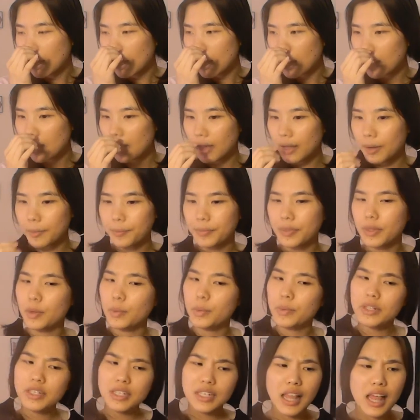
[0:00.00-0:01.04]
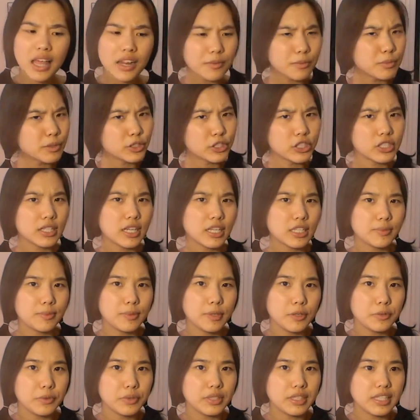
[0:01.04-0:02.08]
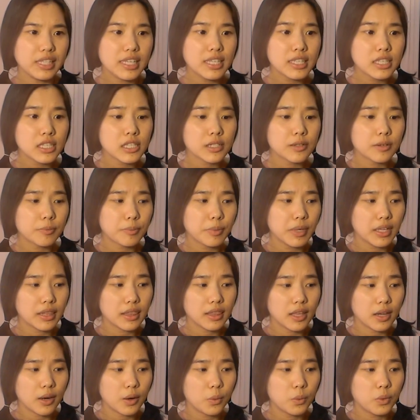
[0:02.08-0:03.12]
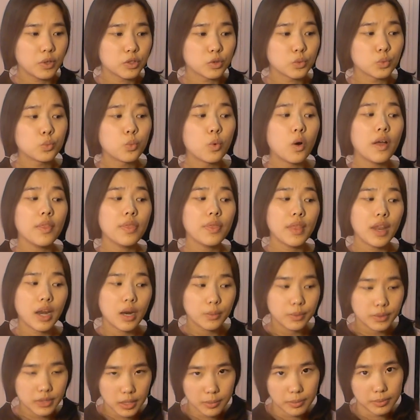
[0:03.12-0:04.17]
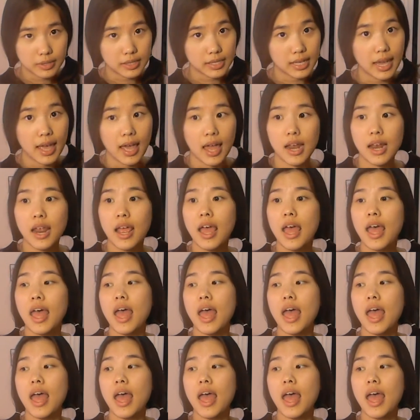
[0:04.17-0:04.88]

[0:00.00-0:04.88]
There weren't a lot of merchandise being released, but there was one that I was able to get,